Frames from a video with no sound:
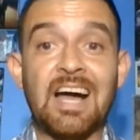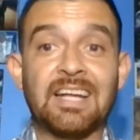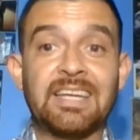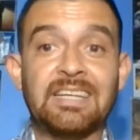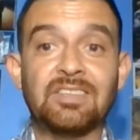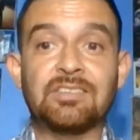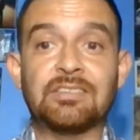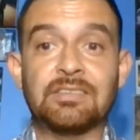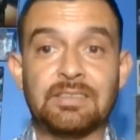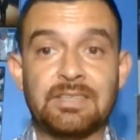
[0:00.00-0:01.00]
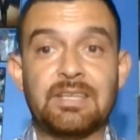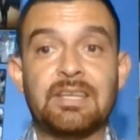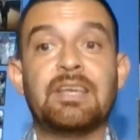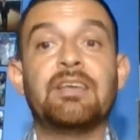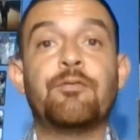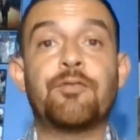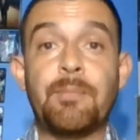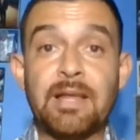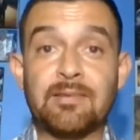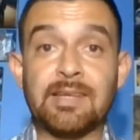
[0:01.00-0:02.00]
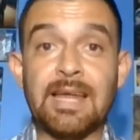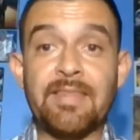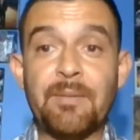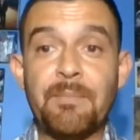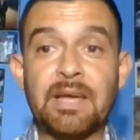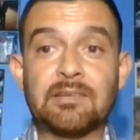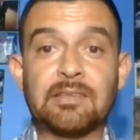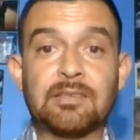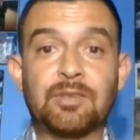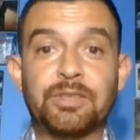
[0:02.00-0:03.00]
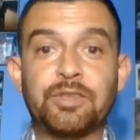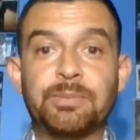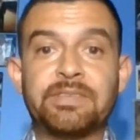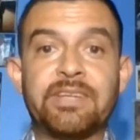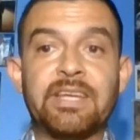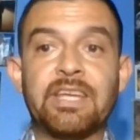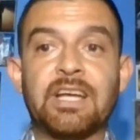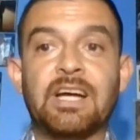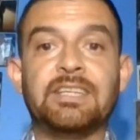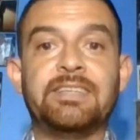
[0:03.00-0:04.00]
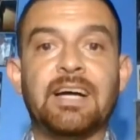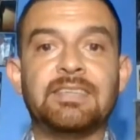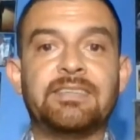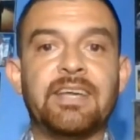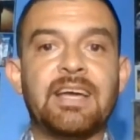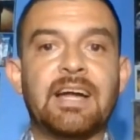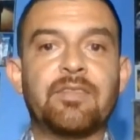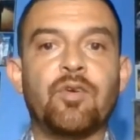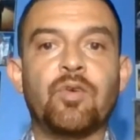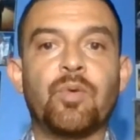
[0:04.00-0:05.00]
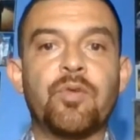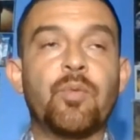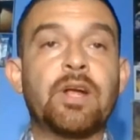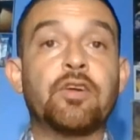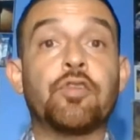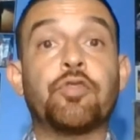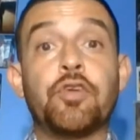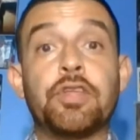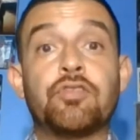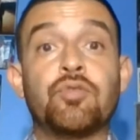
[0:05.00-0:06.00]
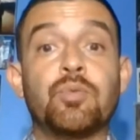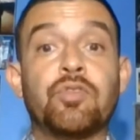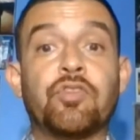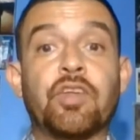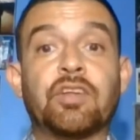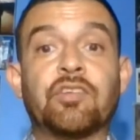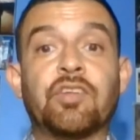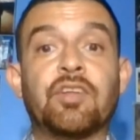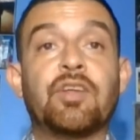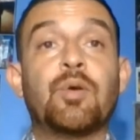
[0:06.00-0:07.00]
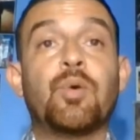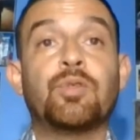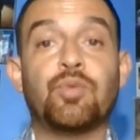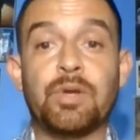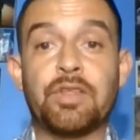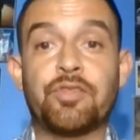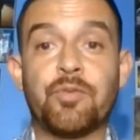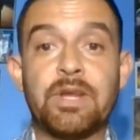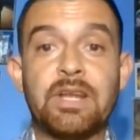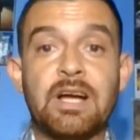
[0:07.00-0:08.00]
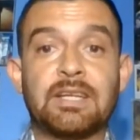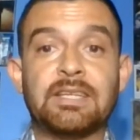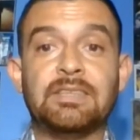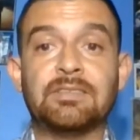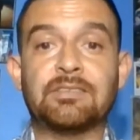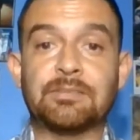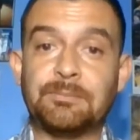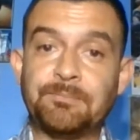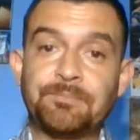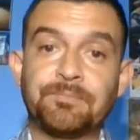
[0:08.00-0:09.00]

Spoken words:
knockouts from Ensenada, Mexico. He'll be taking on Dante Jardon with a record of 32-6, 23 knockouts.